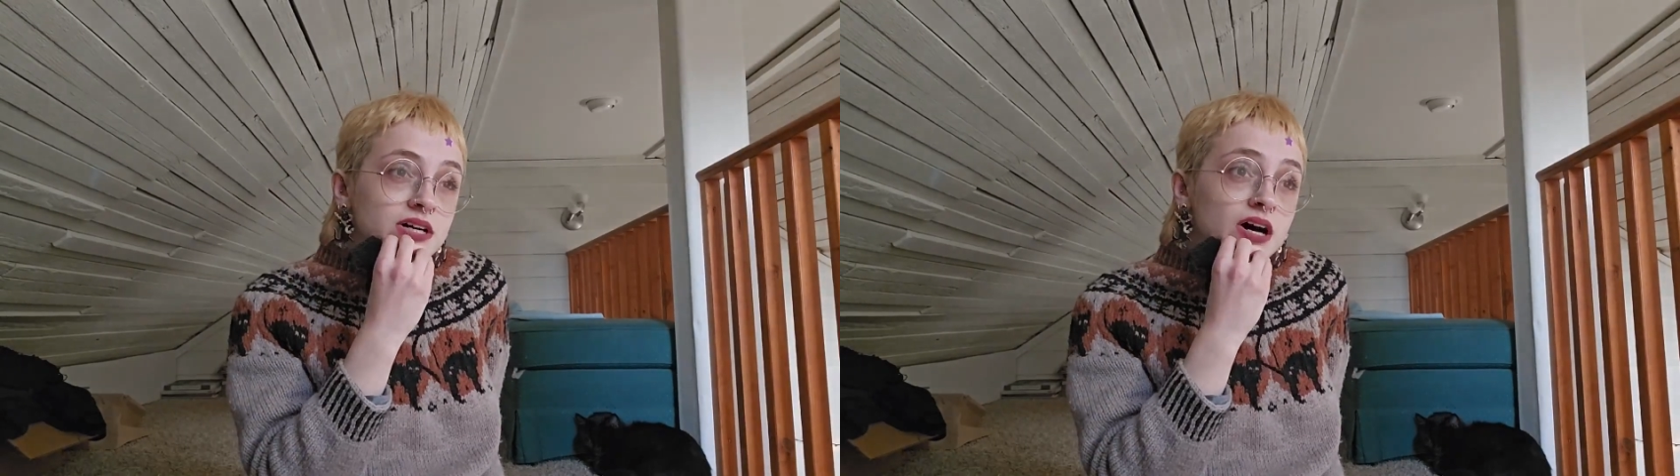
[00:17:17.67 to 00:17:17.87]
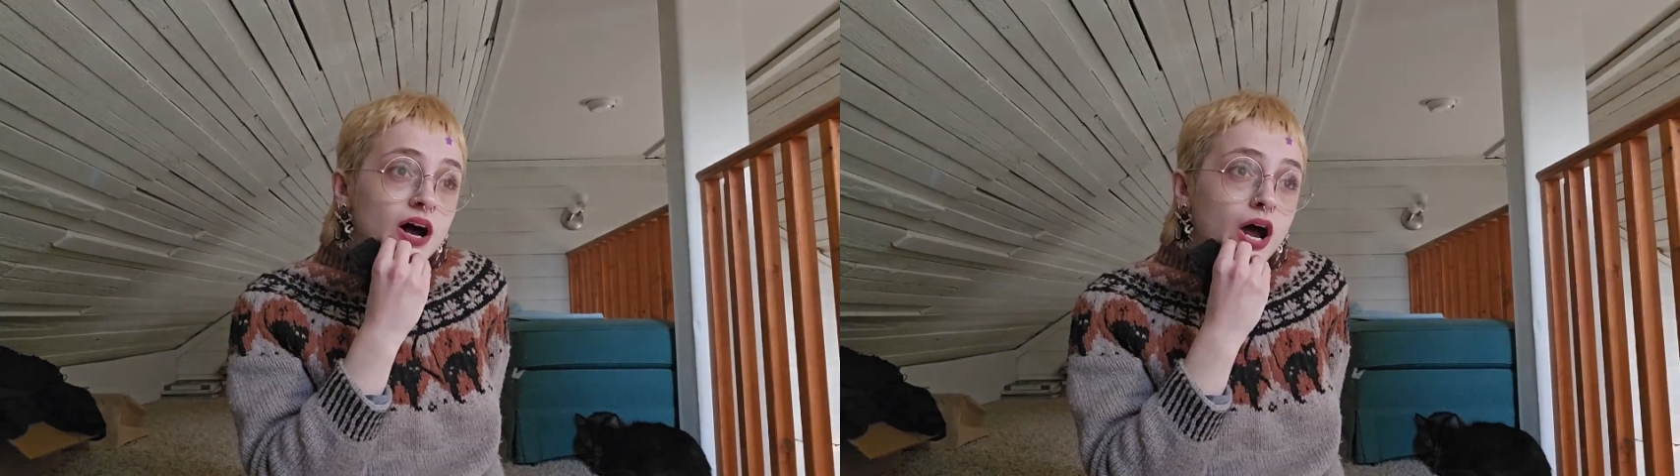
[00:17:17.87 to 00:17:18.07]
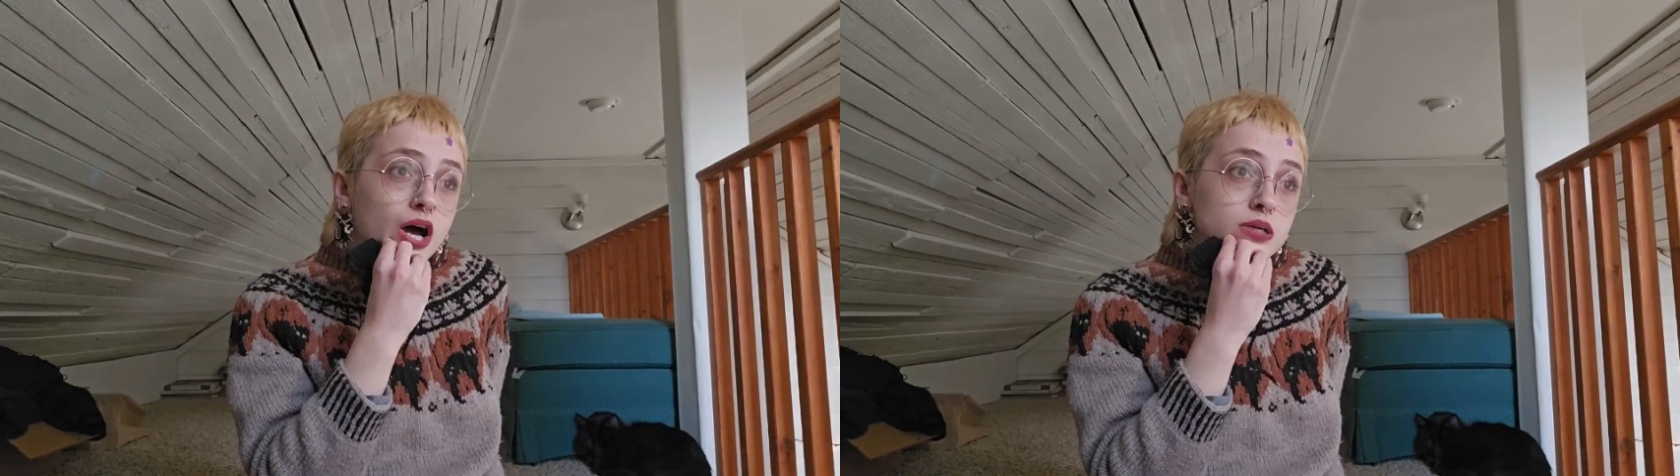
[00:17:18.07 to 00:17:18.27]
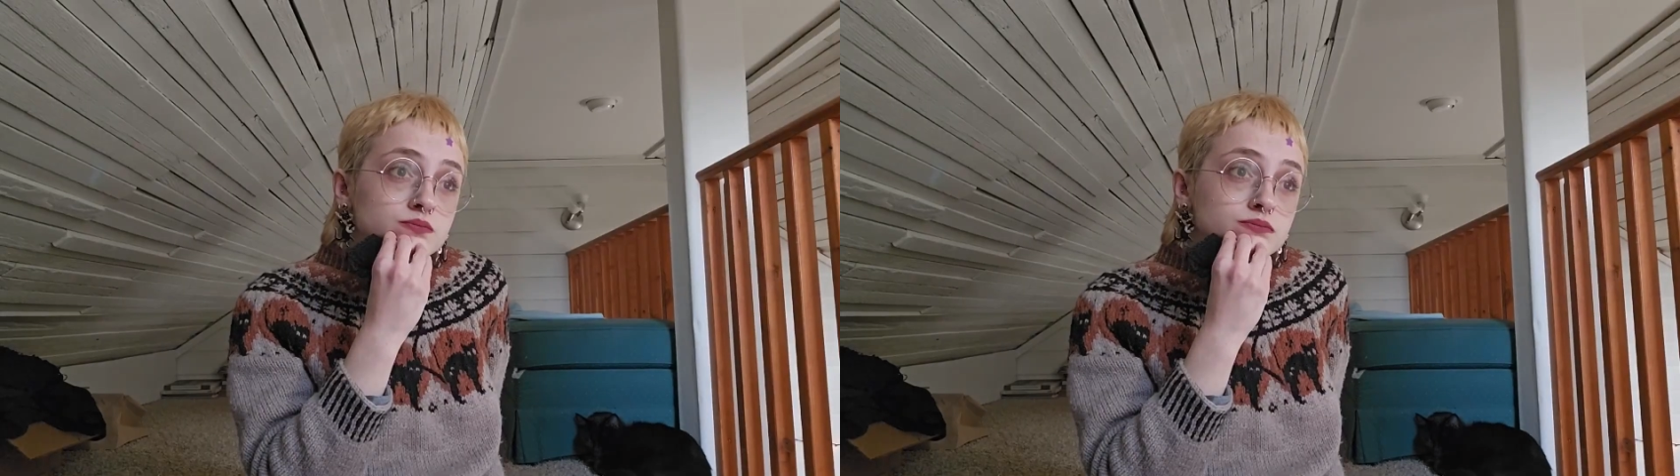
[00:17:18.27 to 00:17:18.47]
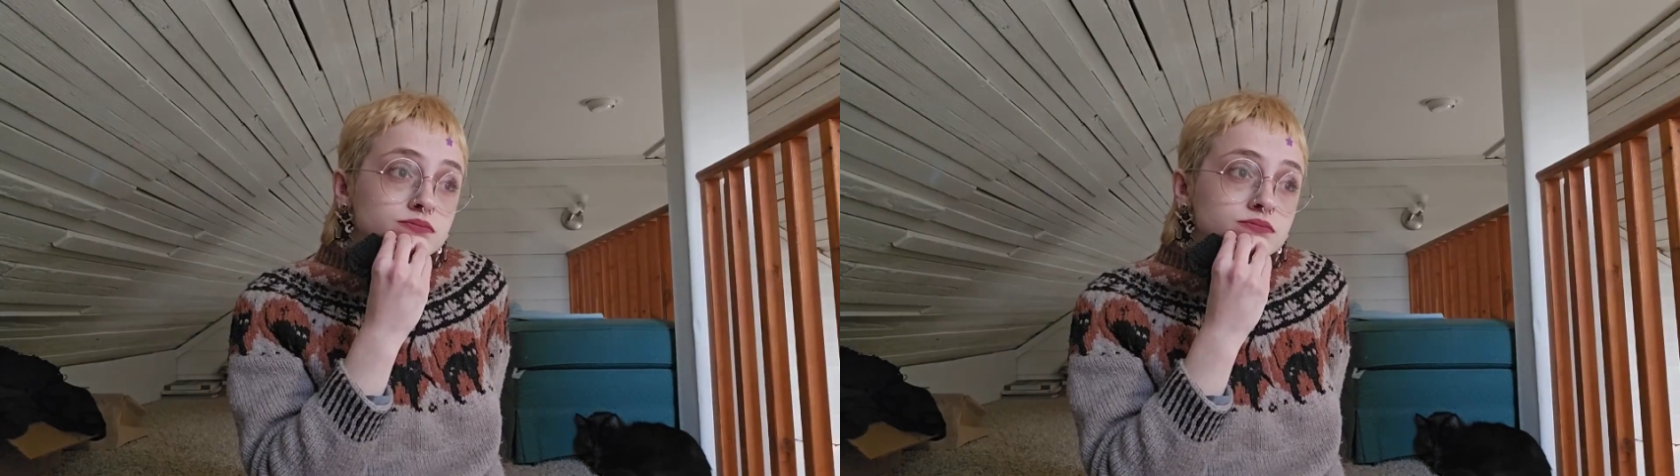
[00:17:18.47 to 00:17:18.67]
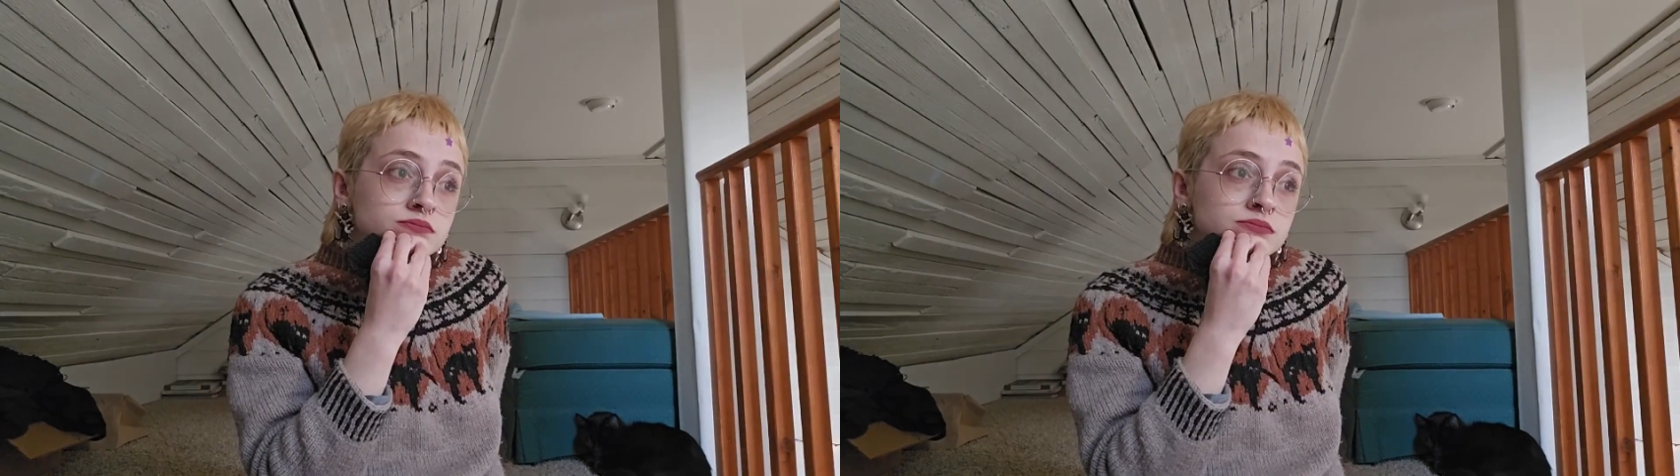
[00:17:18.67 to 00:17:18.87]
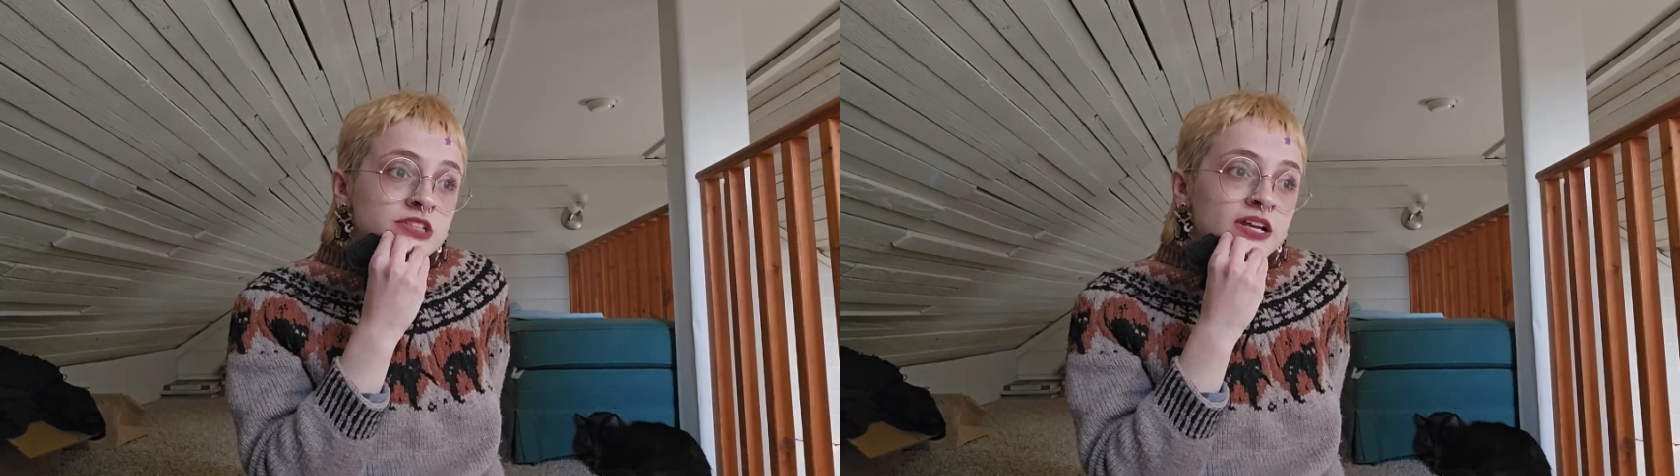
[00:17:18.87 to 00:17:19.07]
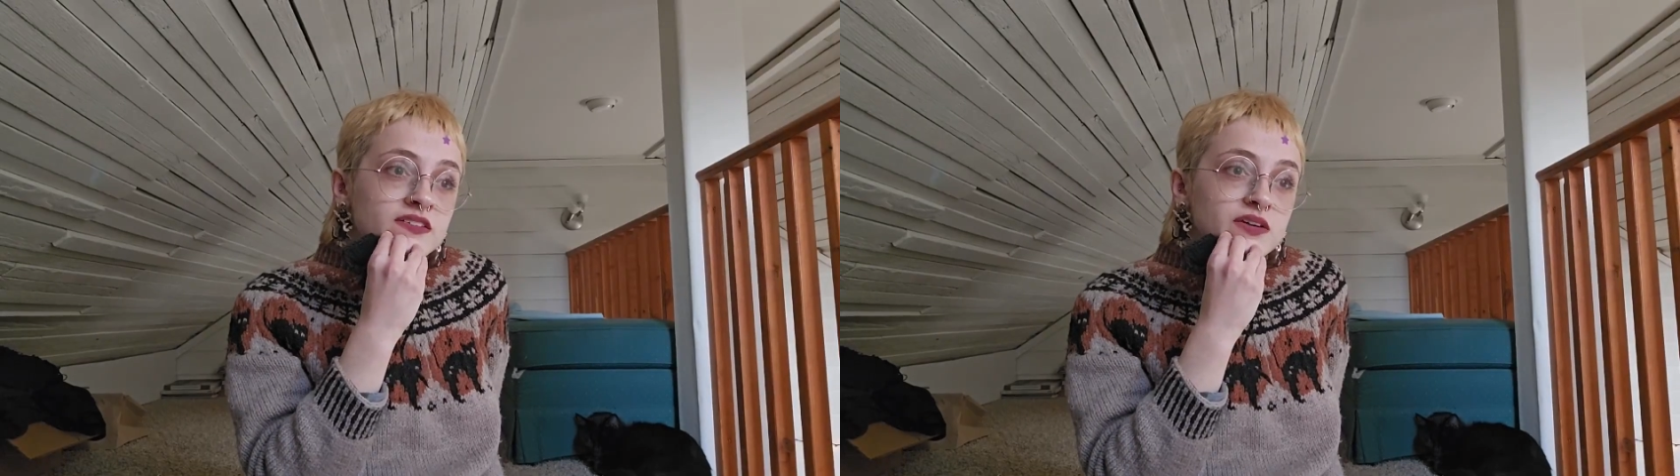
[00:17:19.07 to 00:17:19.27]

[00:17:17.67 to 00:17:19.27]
because